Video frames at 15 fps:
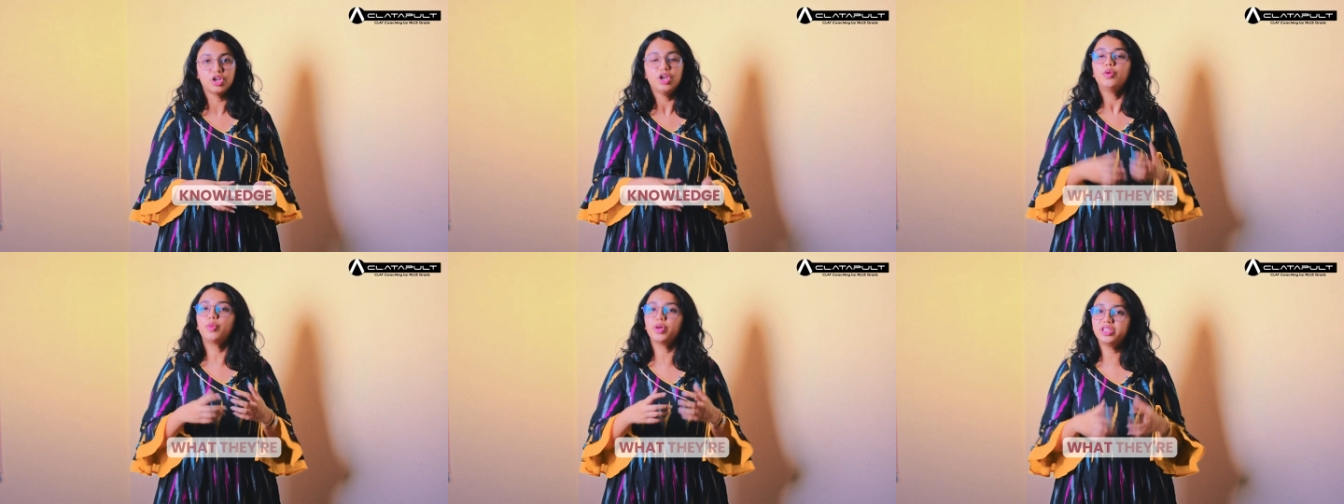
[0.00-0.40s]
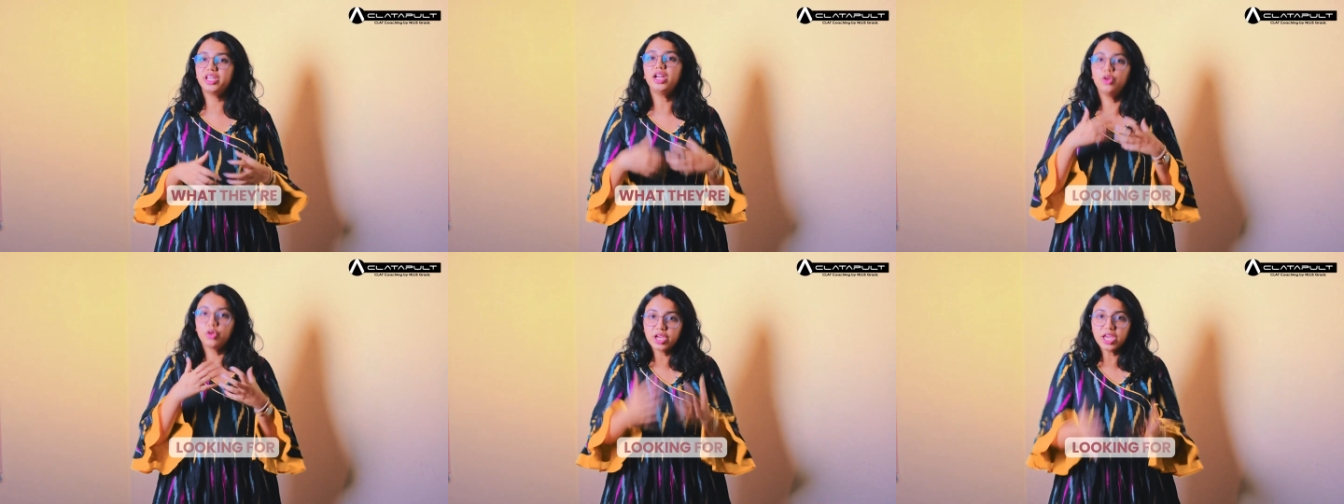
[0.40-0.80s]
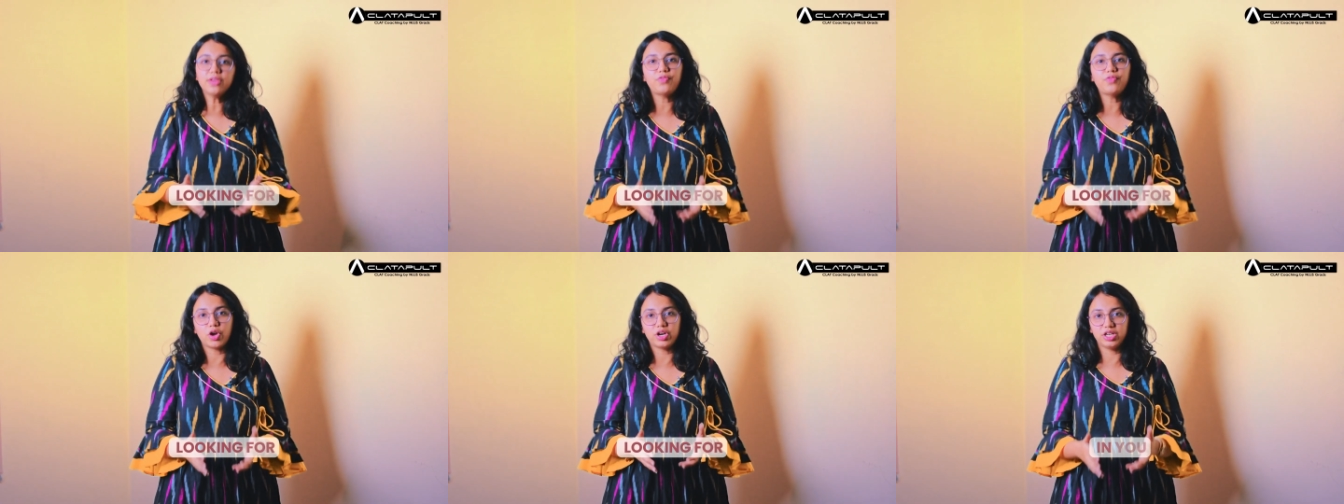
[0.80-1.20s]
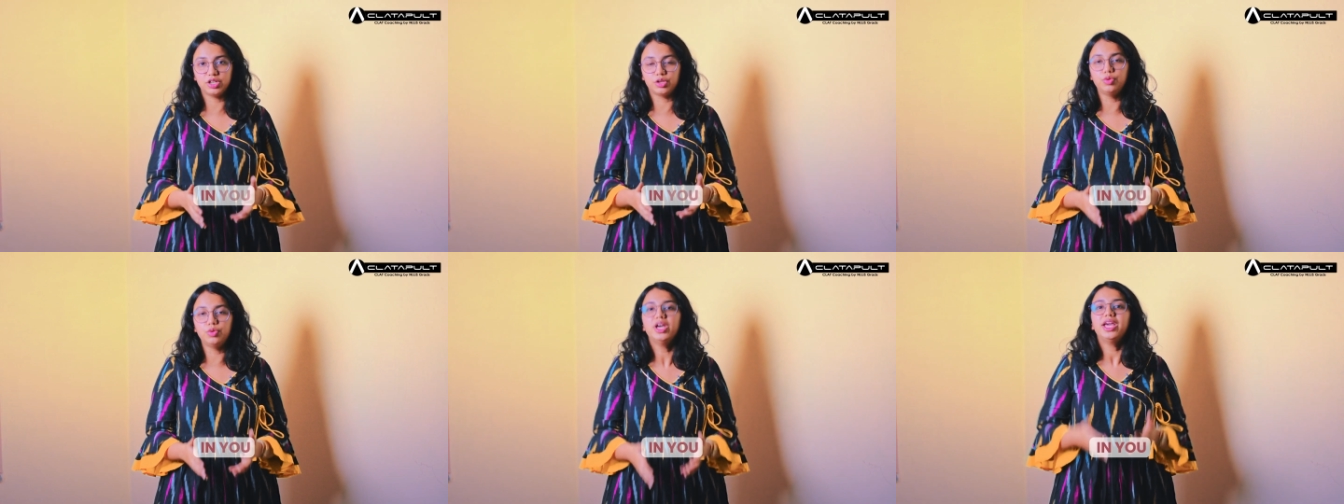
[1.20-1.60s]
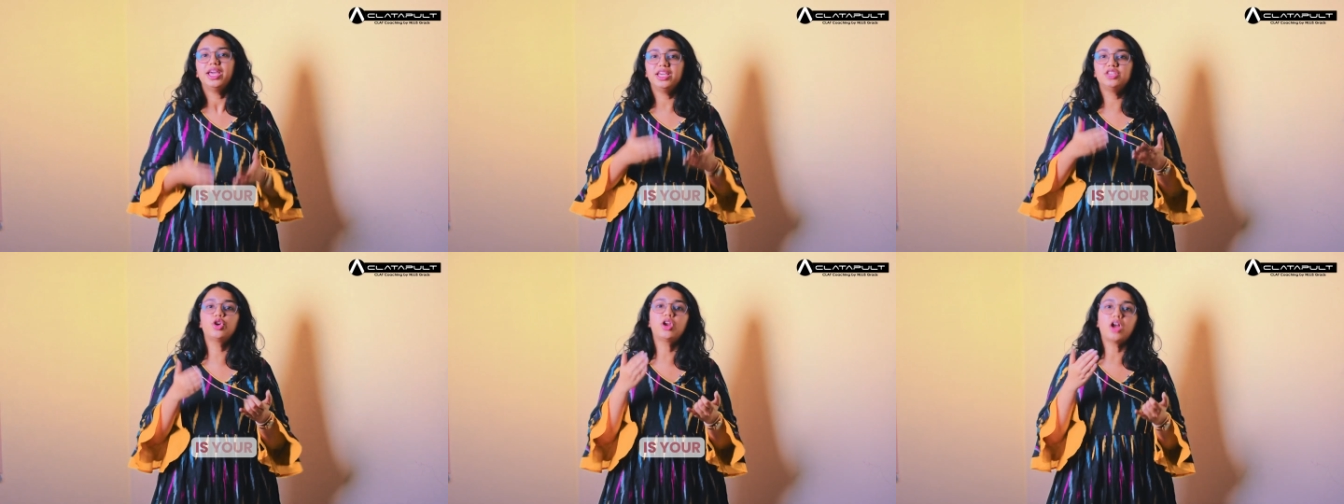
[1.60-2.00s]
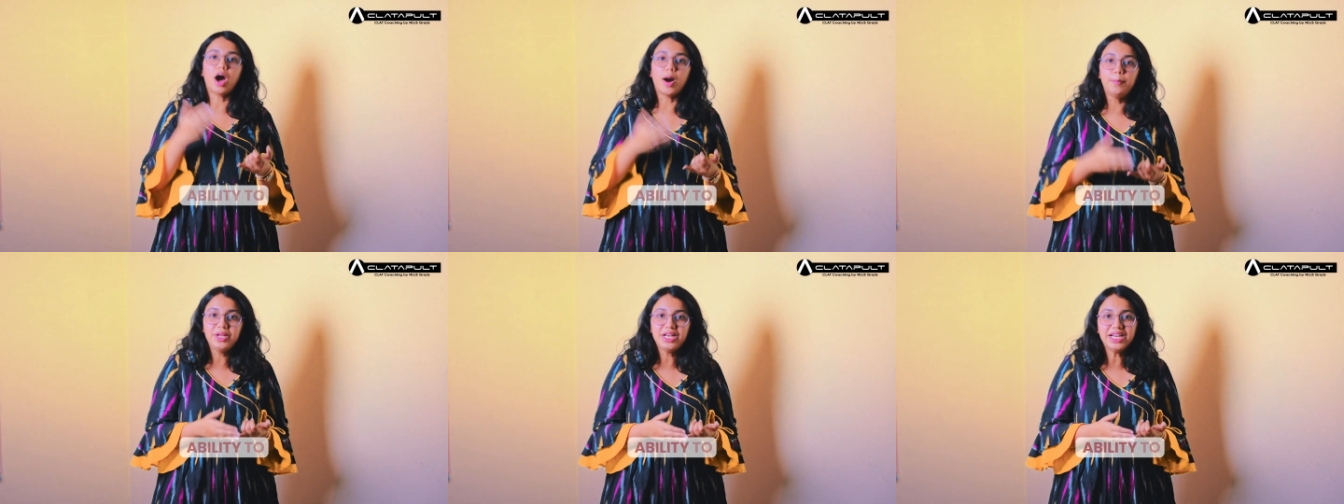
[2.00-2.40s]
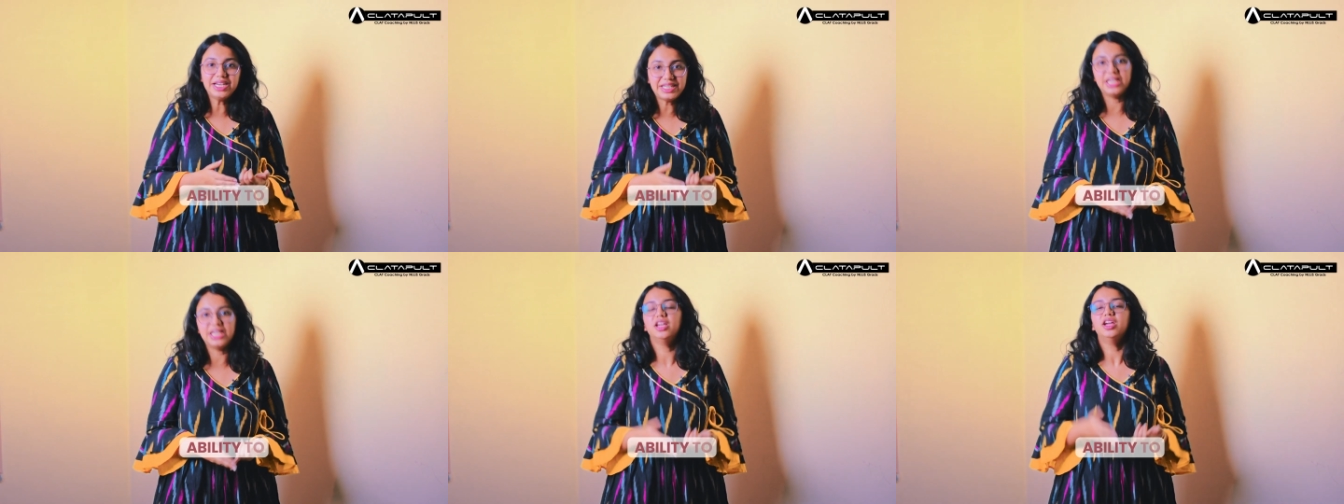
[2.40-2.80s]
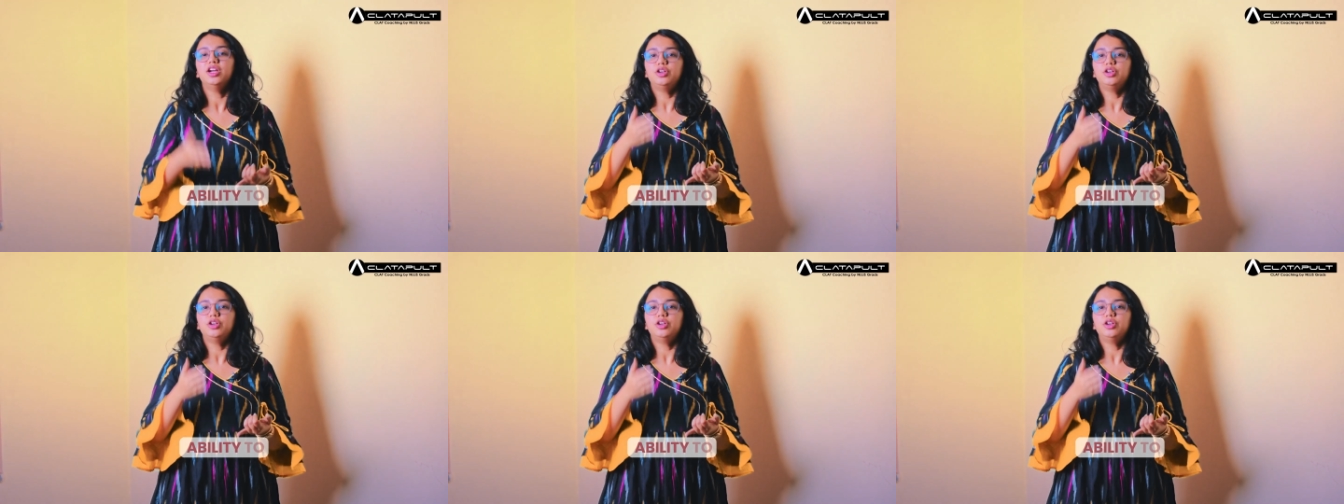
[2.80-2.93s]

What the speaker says: What they're looking for in you is your ability